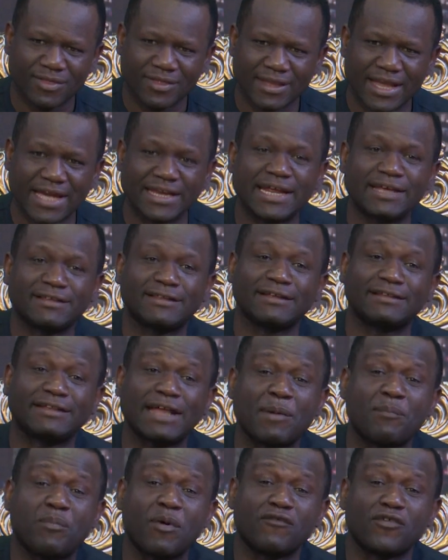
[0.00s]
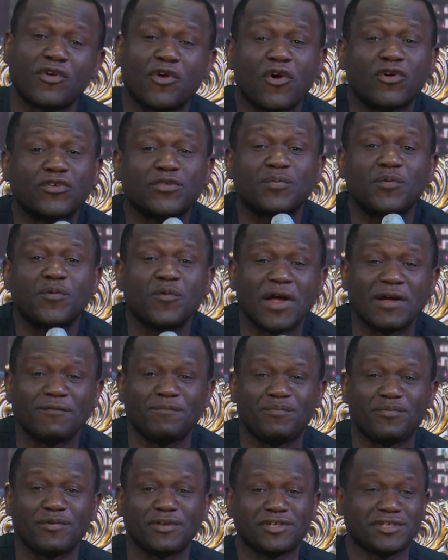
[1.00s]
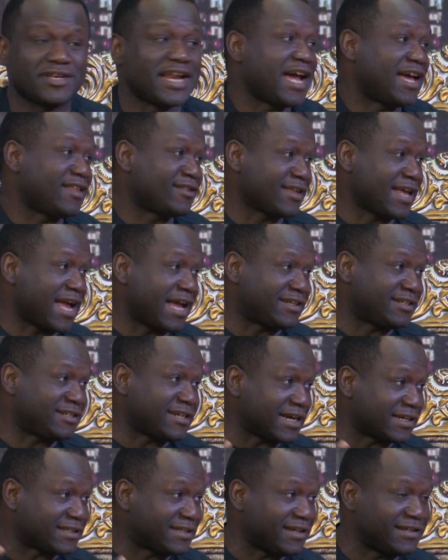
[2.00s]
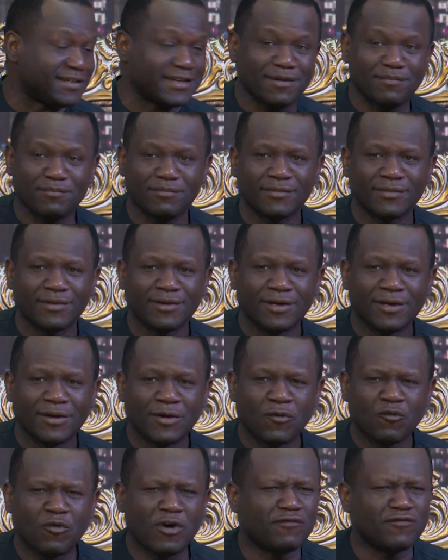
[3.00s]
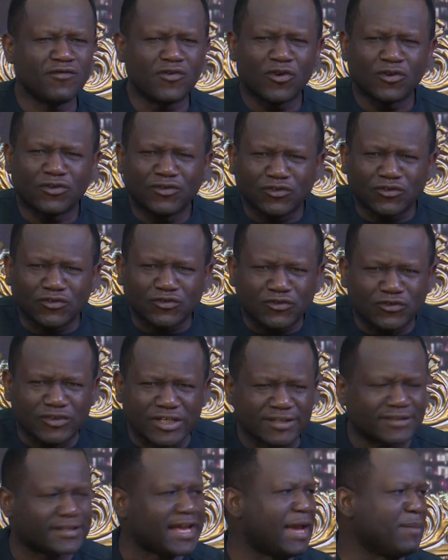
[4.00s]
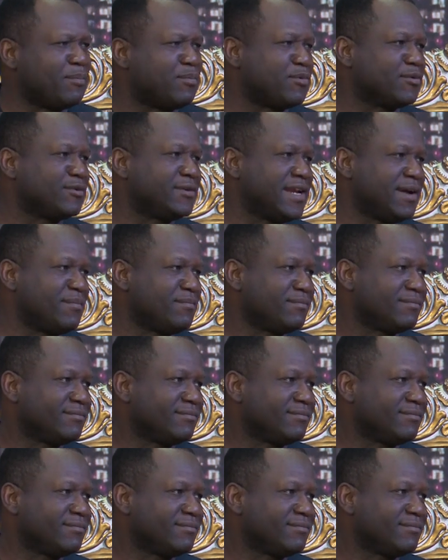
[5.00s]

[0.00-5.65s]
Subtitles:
And there's a type of gospel we have preached that has attracted them. We have not discipled them.